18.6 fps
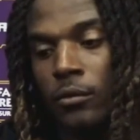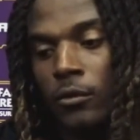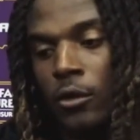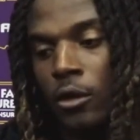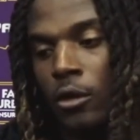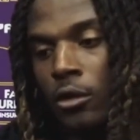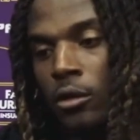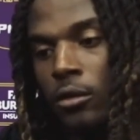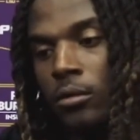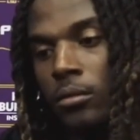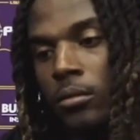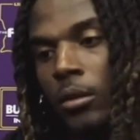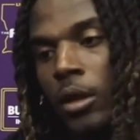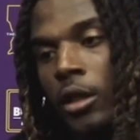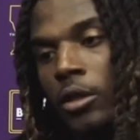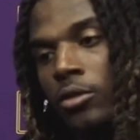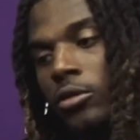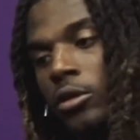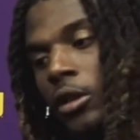
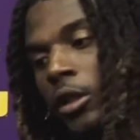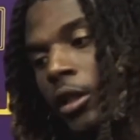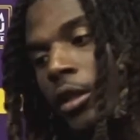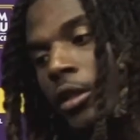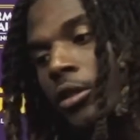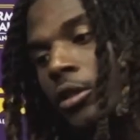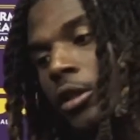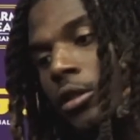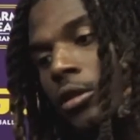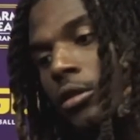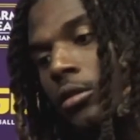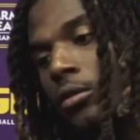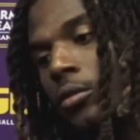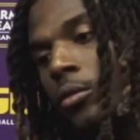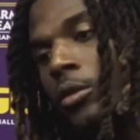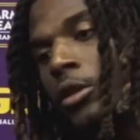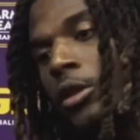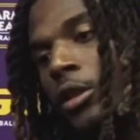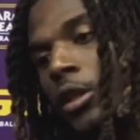Like you said,
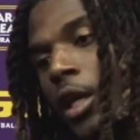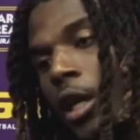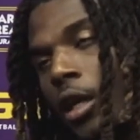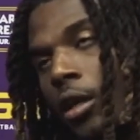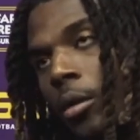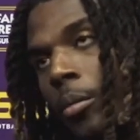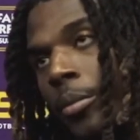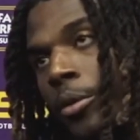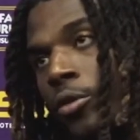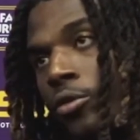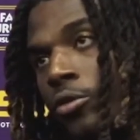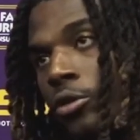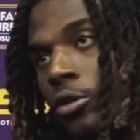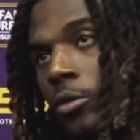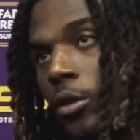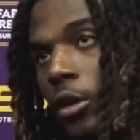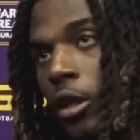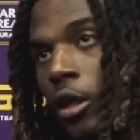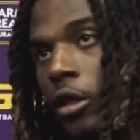we just got to abuse the
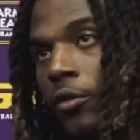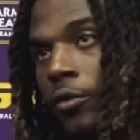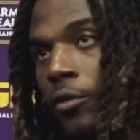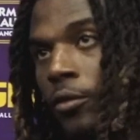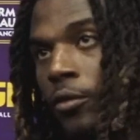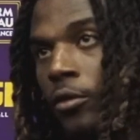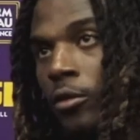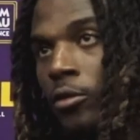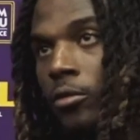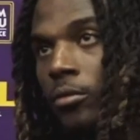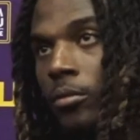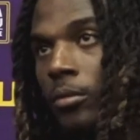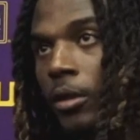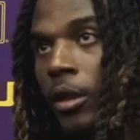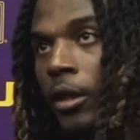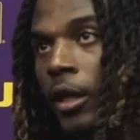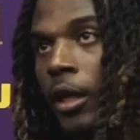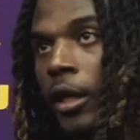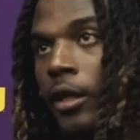recovery room
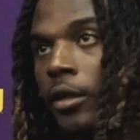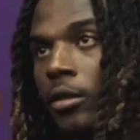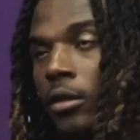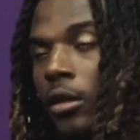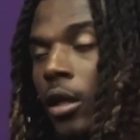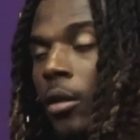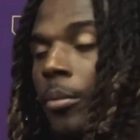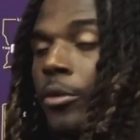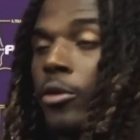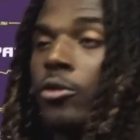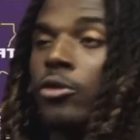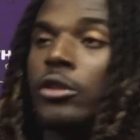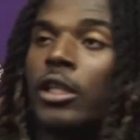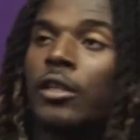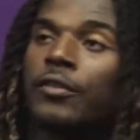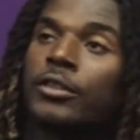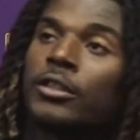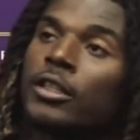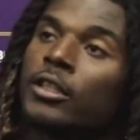and, like, abuse
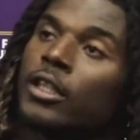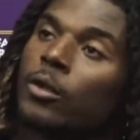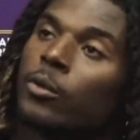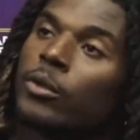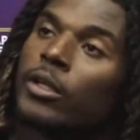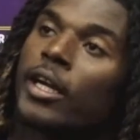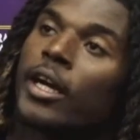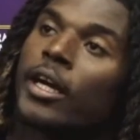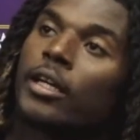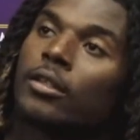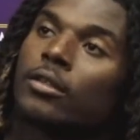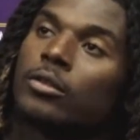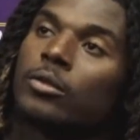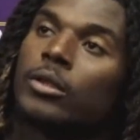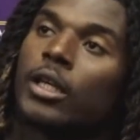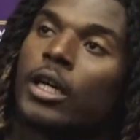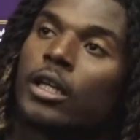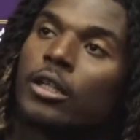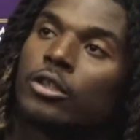everything that we got.
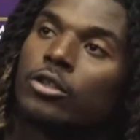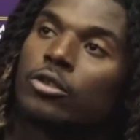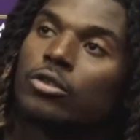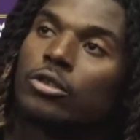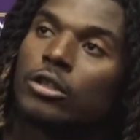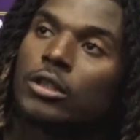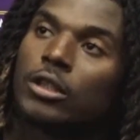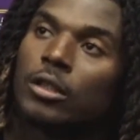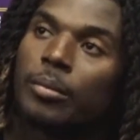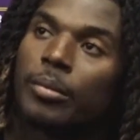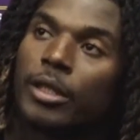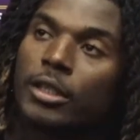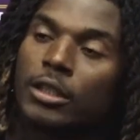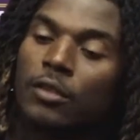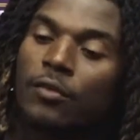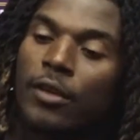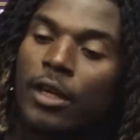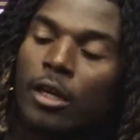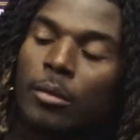We got to use it to the best
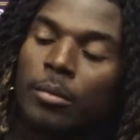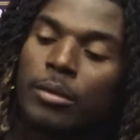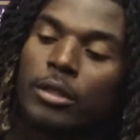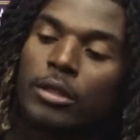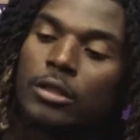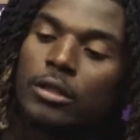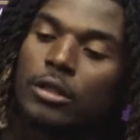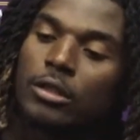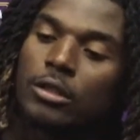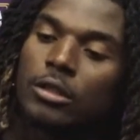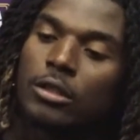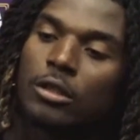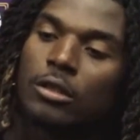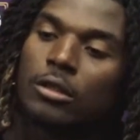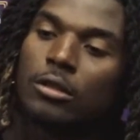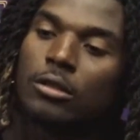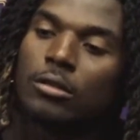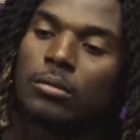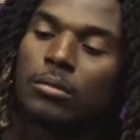of our abilities.
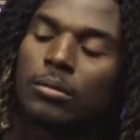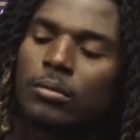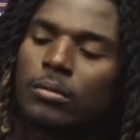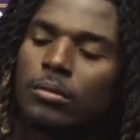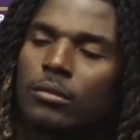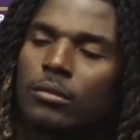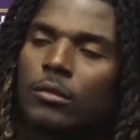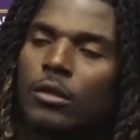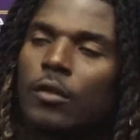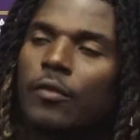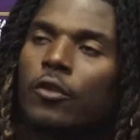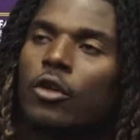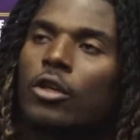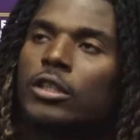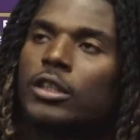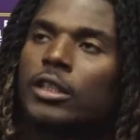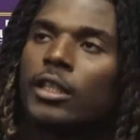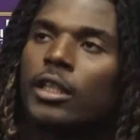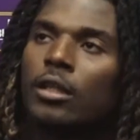And, of
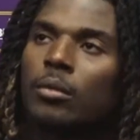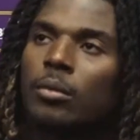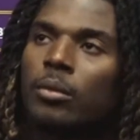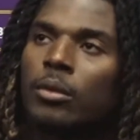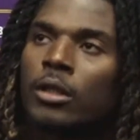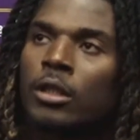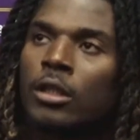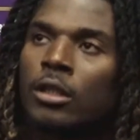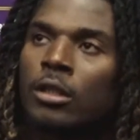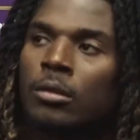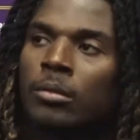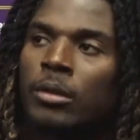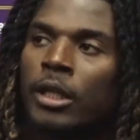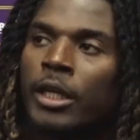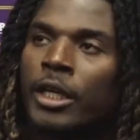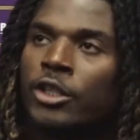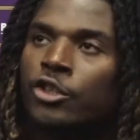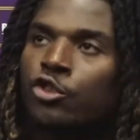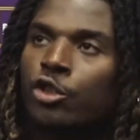course, it helped with the
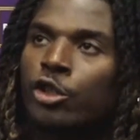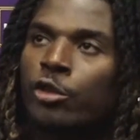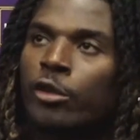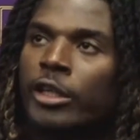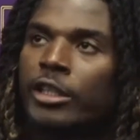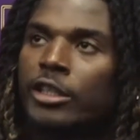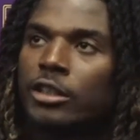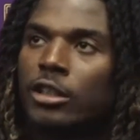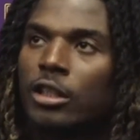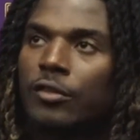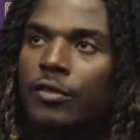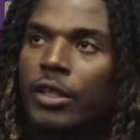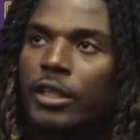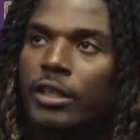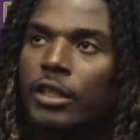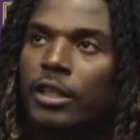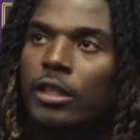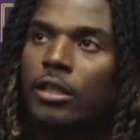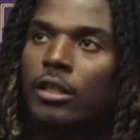injury rate and stuff like
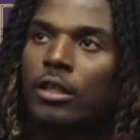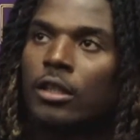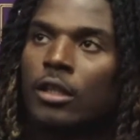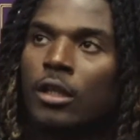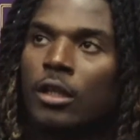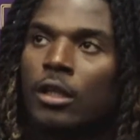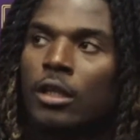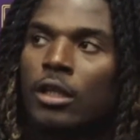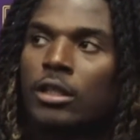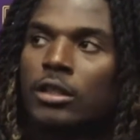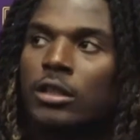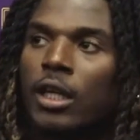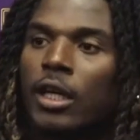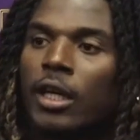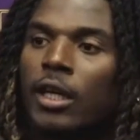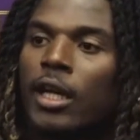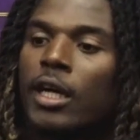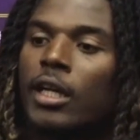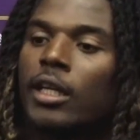that. There's not a
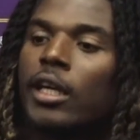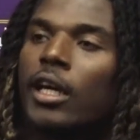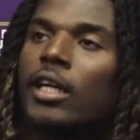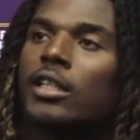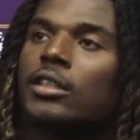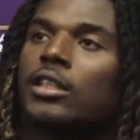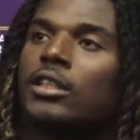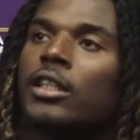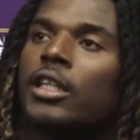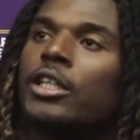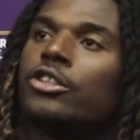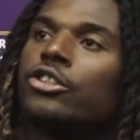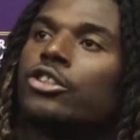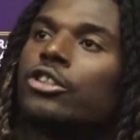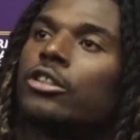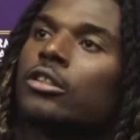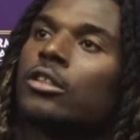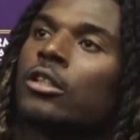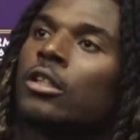lot of guys that's
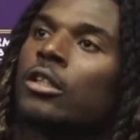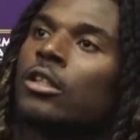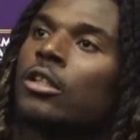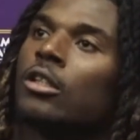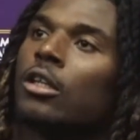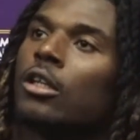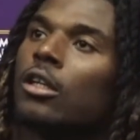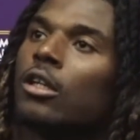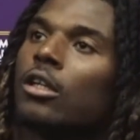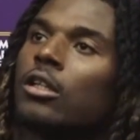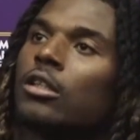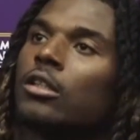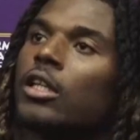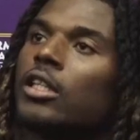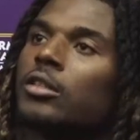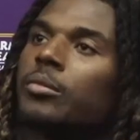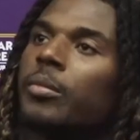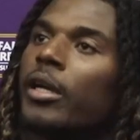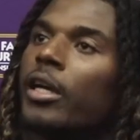injured or
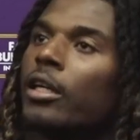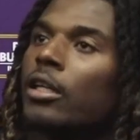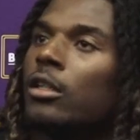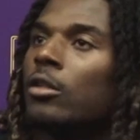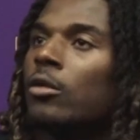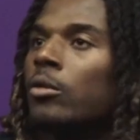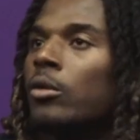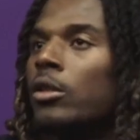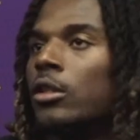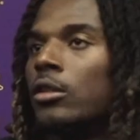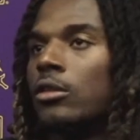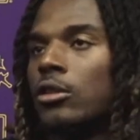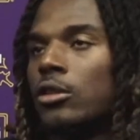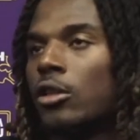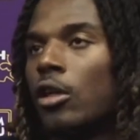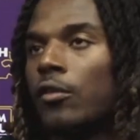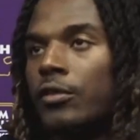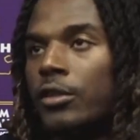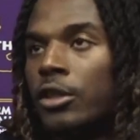that's battling with
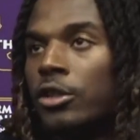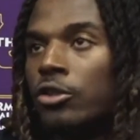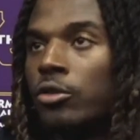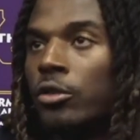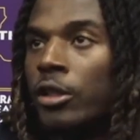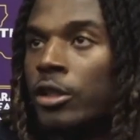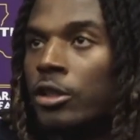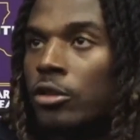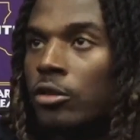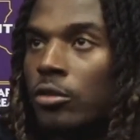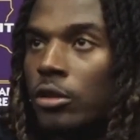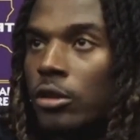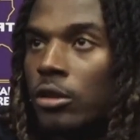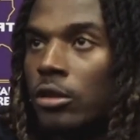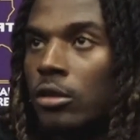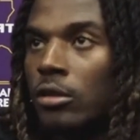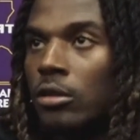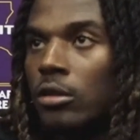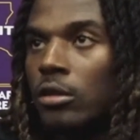soft tissue
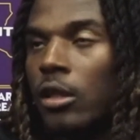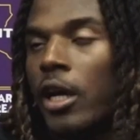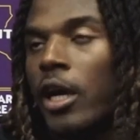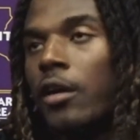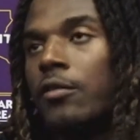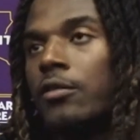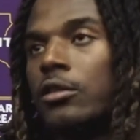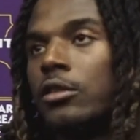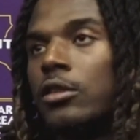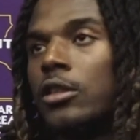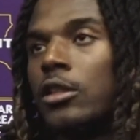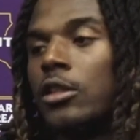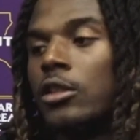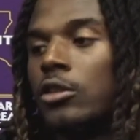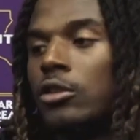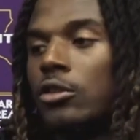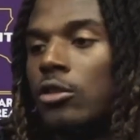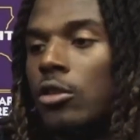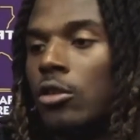injuries, obviously,
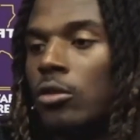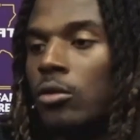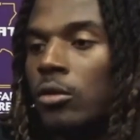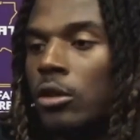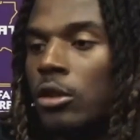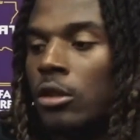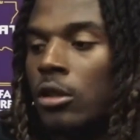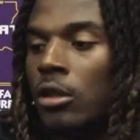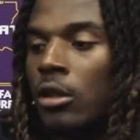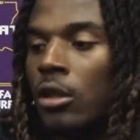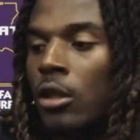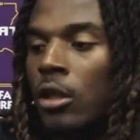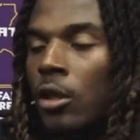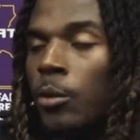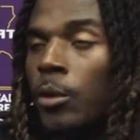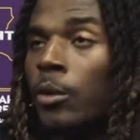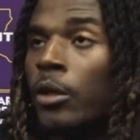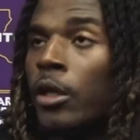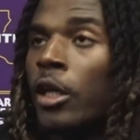because, you know,
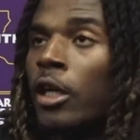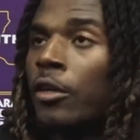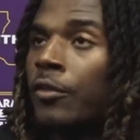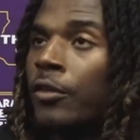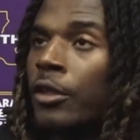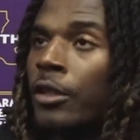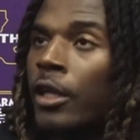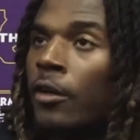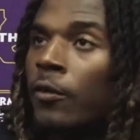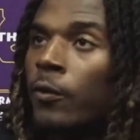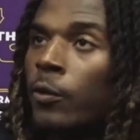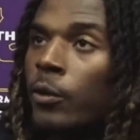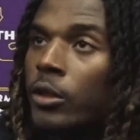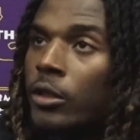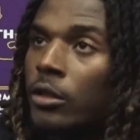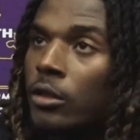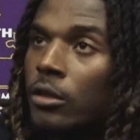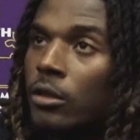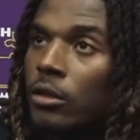we recovering every
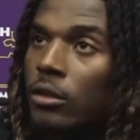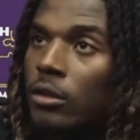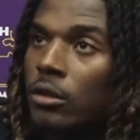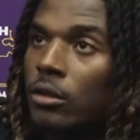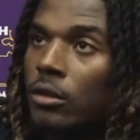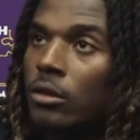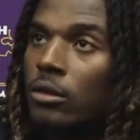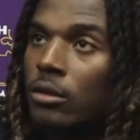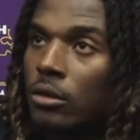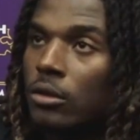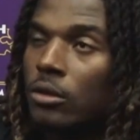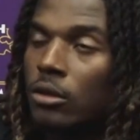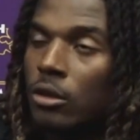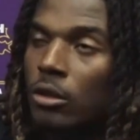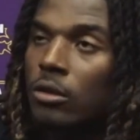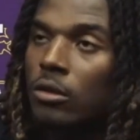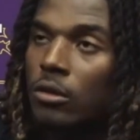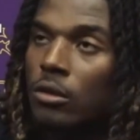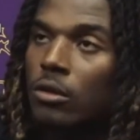week.
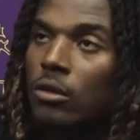So.